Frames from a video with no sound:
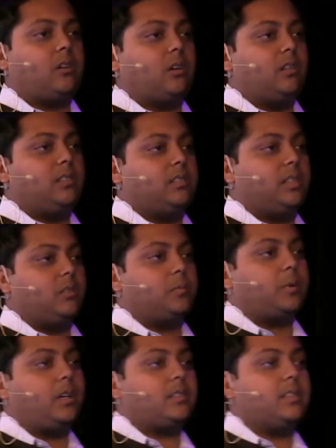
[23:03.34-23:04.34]
across the sales
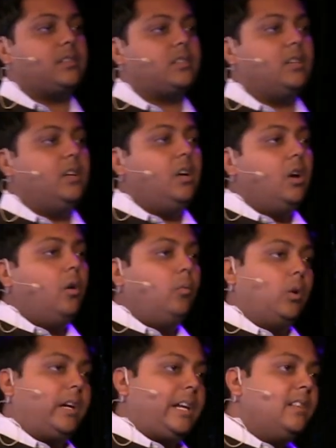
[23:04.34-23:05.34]
process
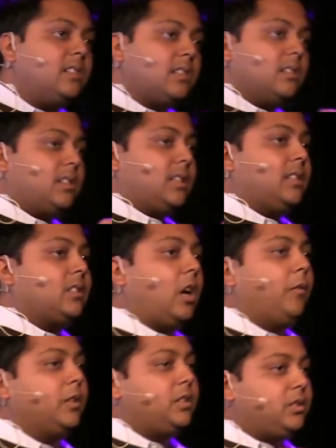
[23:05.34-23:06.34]
were instances
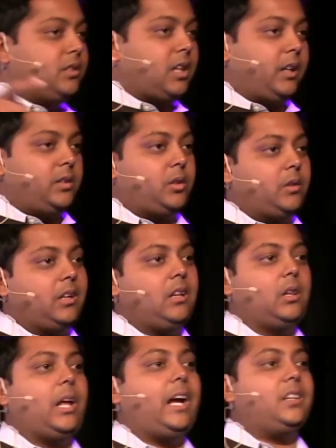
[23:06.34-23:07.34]
of a certain
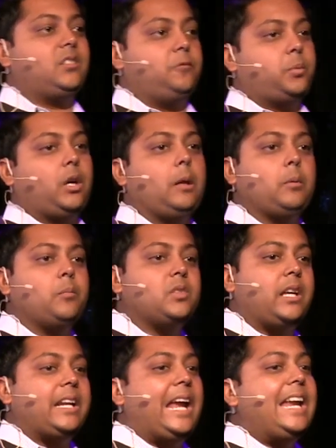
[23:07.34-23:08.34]
class of problems
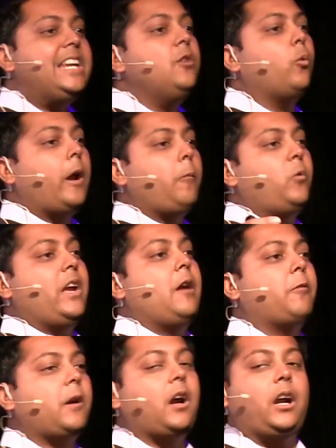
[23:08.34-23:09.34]
that any rep we
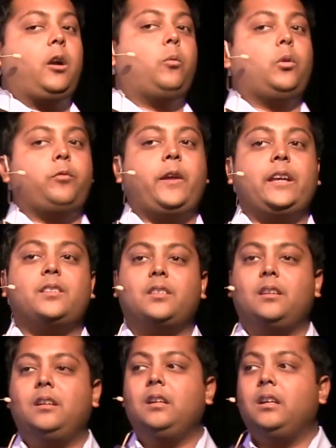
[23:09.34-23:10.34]
ever hire will face.
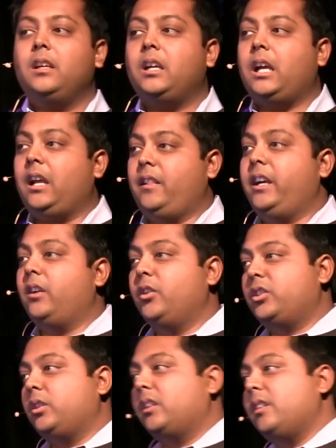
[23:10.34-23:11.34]
And they
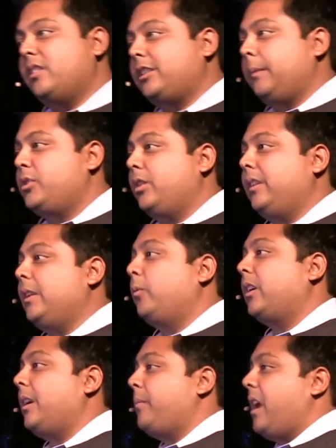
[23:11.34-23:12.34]
understood conceptually that
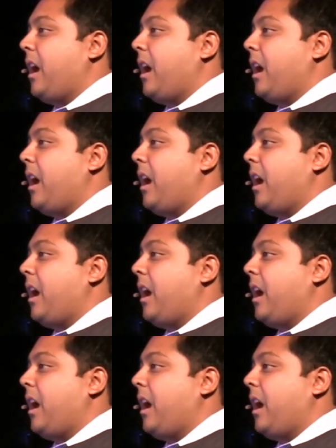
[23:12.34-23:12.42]
we're going to be